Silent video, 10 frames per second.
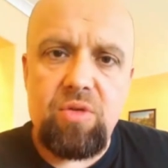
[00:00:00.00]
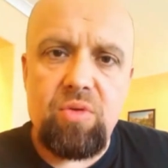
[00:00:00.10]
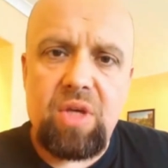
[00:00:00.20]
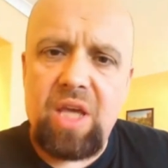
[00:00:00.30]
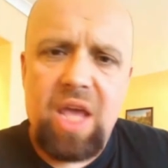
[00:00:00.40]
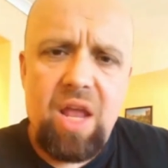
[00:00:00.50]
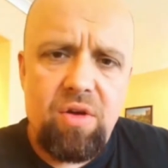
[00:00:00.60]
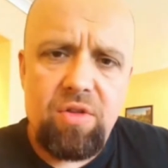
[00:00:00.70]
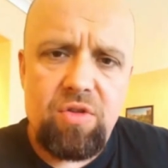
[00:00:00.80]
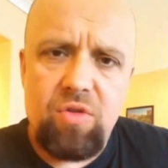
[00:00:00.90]
You
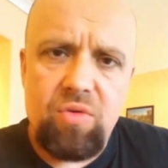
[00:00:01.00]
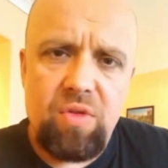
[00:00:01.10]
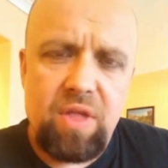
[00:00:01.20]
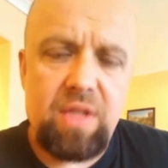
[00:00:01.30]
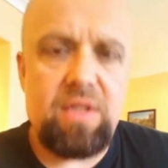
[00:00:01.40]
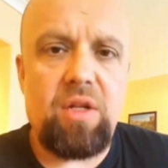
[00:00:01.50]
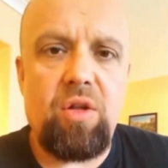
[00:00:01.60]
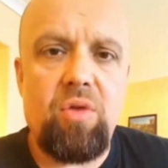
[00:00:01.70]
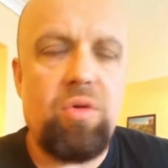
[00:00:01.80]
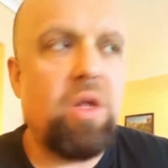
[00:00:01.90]
cannot do things
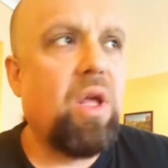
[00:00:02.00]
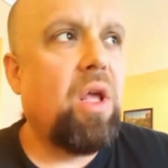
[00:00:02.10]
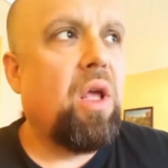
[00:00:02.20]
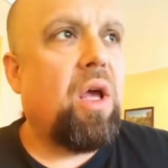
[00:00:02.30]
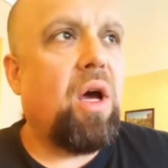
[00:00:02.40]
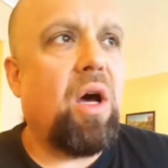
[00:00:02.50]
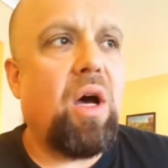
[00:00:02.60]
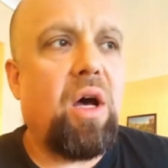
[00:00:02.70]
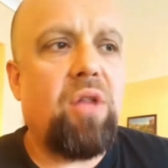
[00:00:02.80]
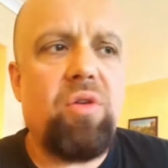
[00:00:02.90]
alone.
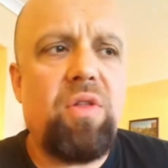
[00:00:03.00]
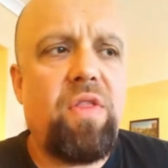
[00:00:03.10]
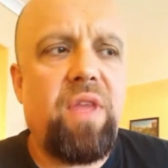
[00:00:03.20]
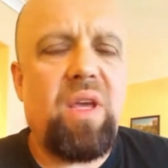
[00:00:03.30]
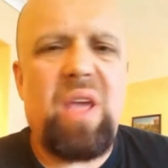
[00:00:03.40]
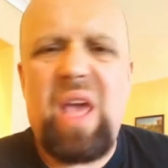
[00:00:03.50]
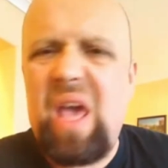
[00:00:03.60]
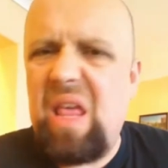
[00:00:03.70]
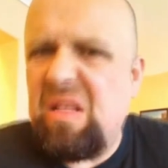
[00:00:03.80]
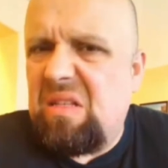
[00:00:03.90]
Don't think,
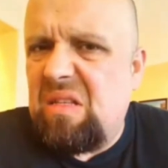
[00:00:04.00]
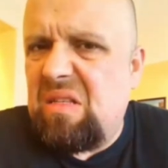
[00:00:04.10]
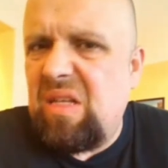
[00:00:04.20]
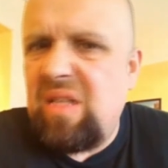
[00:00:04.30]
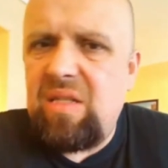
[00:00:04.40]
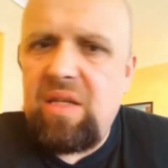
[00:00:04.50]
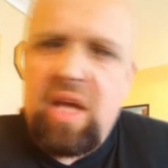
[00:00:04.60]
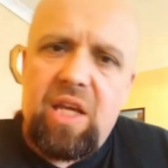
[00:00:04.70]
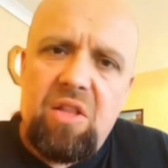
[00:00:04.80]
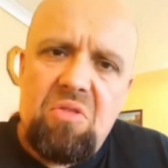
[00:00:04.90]
yeah, this is easy.
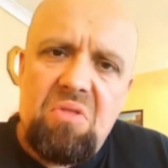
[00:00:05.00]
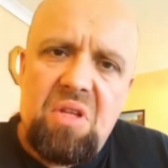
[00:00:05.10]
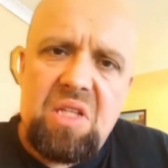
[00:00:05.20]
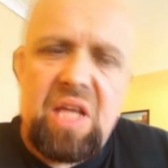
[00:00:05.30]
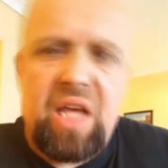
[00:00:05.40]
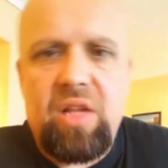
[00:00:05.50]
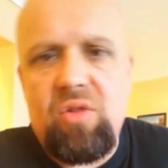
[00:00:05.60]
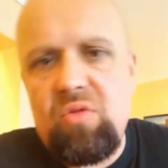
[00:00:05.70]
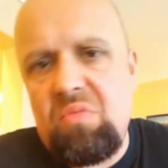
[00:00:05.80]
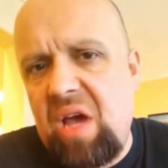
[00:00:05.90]
I can do this. I can
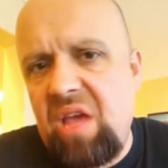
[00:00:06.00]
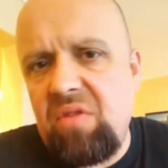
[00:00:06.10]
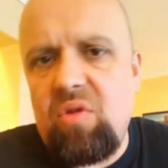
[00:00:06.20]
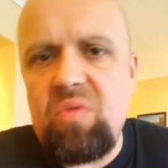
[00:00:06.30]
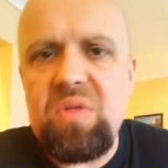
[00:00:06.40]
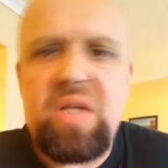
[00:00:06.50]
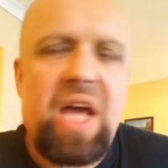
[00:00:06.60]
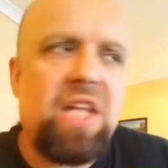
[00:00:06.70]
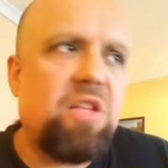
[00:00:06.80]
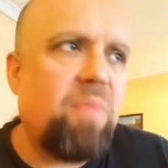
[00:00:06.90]
do my own
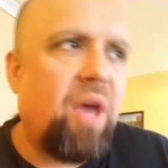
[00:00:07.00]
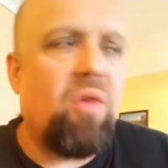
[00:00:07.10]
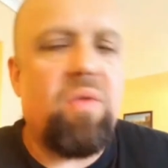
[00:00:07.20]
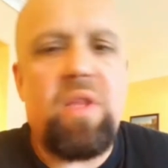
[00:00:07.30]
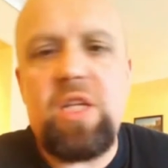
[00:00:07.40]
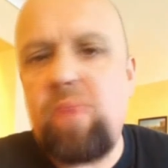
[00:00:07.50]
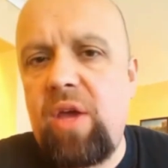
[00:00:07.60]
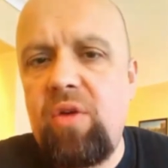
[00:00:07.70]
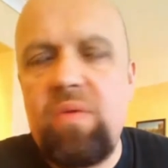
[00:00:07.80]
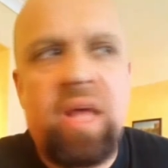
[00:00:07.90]
site, my own this,
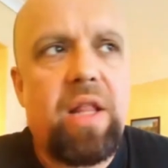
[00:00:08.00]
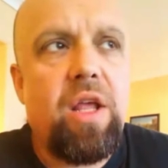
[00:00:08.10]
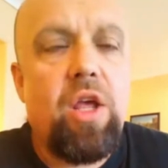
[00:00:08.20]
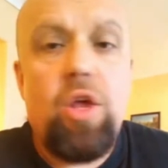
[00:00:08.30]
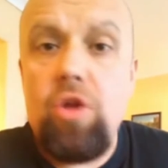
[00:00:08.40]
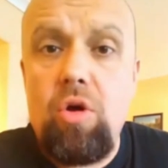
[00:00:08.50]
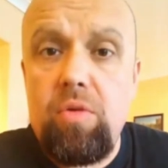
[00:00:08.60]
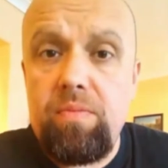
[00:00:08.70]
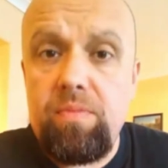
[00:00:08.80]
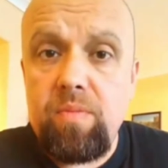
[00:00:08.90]
my own that.
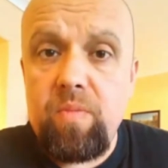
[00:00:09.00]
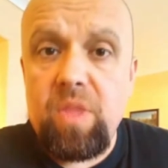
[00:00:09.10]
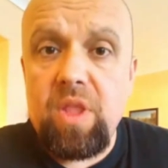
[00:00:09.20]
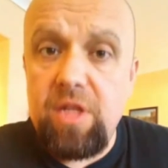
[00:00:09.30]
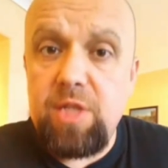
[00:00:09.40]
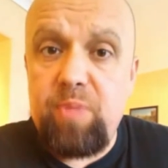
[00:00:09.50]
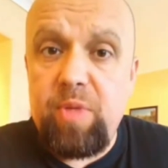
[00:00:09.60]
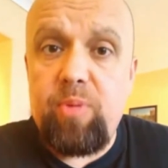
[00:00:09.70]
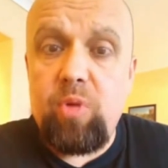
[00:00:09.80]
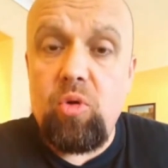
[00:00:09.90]
No, there's
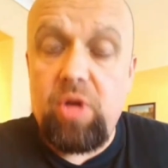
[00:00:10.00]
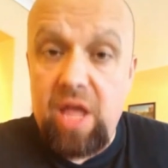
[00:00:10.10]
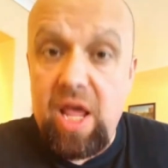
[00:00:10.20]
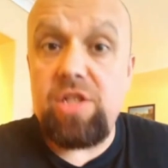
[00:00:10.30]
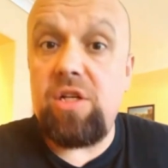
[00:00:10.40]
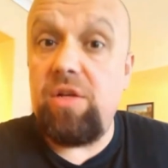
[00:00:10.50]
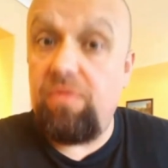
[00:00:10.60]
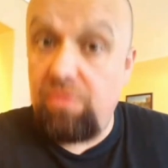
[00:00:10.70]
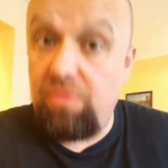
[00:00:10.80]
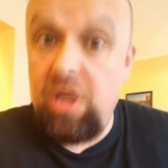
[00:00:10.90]
people who can actually
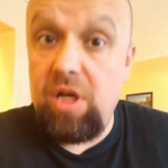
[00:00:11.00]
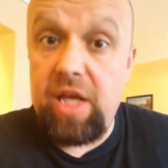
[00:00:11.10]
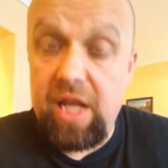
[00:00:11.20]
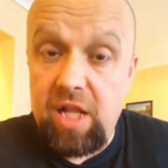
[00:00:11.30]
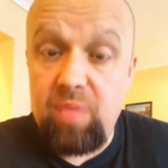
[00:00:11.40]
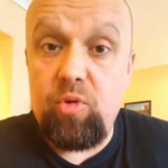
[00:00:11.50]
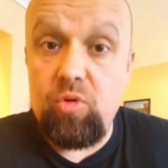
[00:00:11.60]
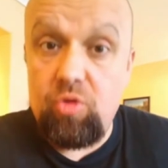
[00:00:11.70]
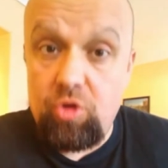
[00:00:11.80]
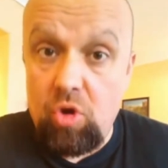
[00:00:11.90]
really help
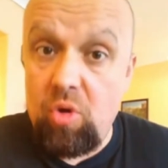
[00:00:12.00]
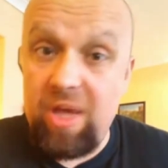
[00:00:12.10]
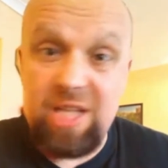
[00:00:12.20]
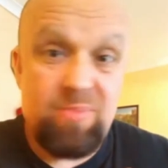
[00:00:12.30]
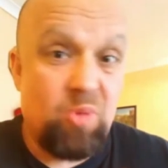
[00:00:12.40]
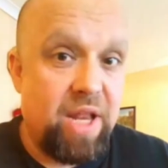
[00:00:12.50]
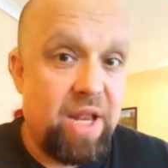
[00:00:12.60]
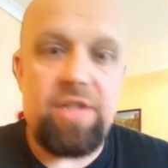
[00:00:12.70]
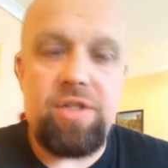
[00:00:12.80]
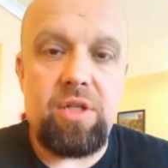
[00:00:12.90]
you grow
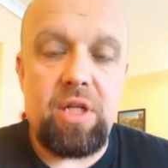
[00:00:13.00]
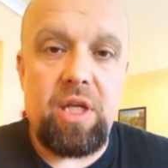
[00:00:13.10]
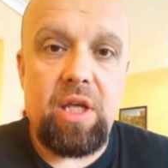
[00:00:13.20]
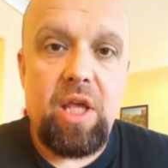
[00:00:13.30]
exponentially.